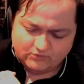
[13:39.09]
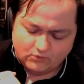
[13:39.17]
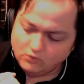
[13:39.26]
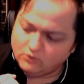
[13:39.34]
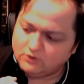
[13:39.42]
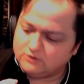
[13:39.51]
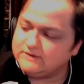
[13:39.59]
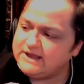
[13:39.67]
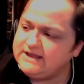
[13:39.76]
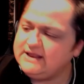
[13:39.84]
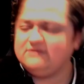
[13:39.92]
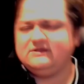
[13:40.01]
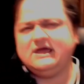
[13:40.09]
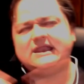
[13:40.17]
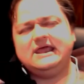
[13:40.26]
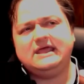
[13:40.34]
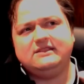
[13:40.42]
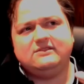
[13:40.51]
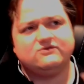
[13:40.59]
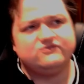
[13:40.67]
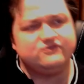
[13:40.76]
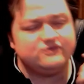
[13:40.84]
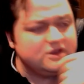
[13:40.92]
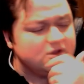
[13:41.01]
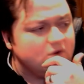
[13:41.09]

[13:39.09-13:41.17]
cool, right? And there's